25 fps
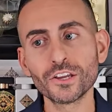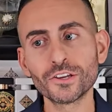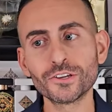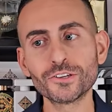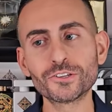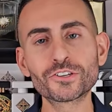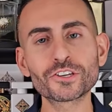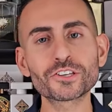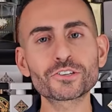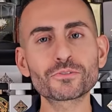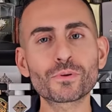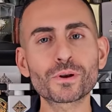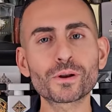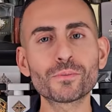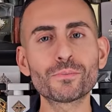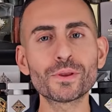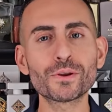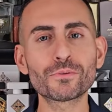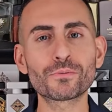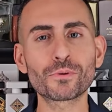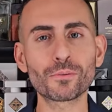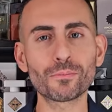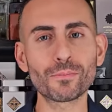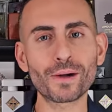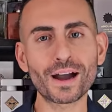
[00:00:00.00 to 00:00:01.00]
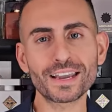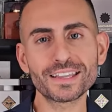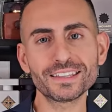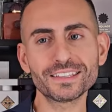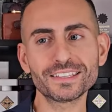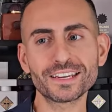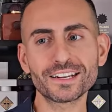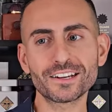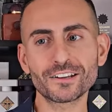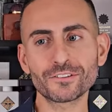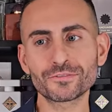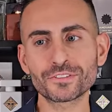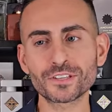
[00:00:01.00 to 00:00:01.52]
you just want to be
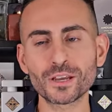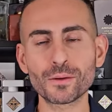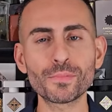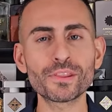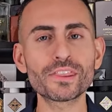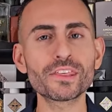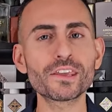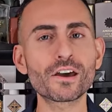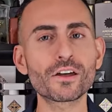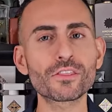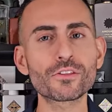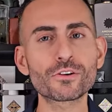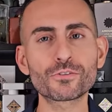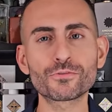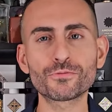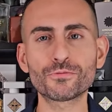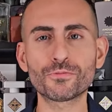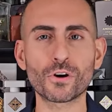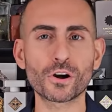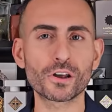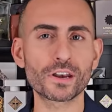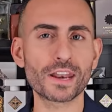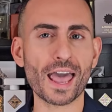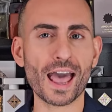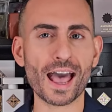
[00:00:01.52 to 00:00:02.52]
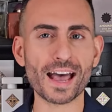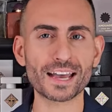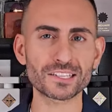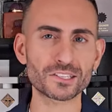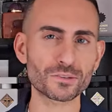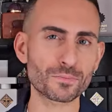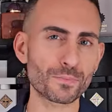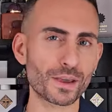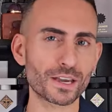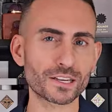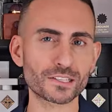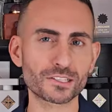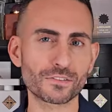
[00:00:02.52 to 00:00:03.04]
reminded of some of the other fun
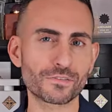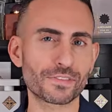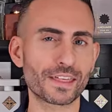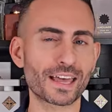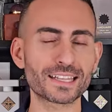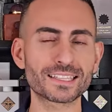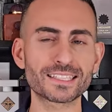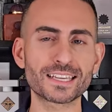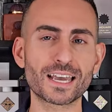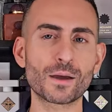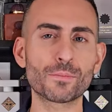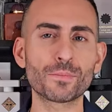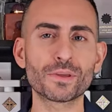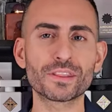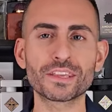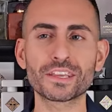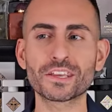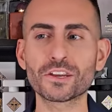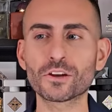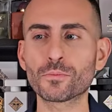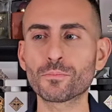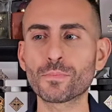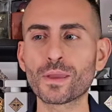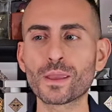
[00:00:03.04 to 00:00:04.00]
aspects of that time of the year,